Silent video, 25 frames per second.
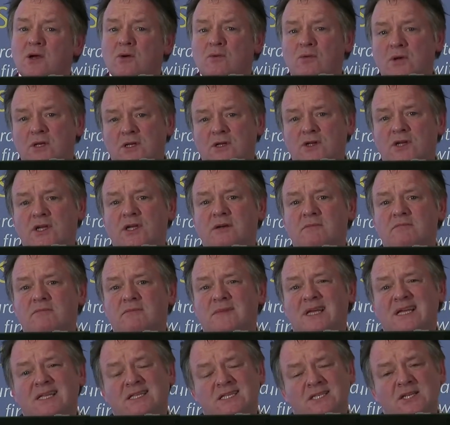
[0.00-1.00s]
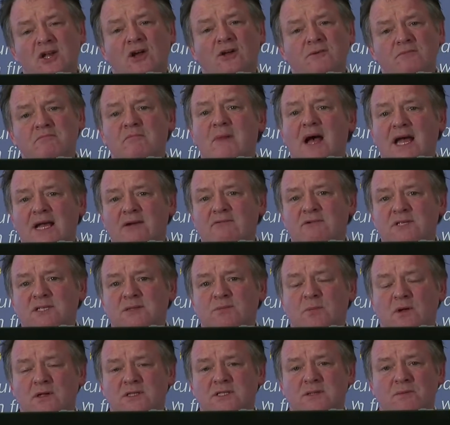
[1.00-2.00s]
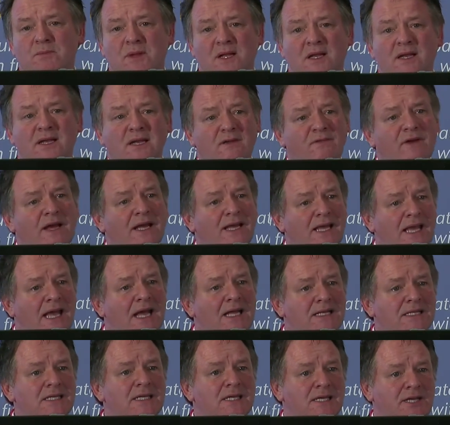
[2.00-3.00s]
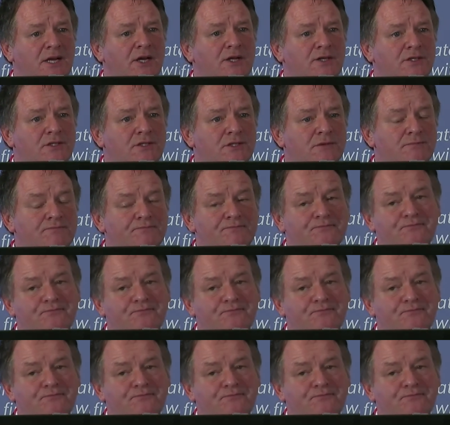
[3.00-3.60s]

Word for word: well, look, it's not my responsibility if I can't get out.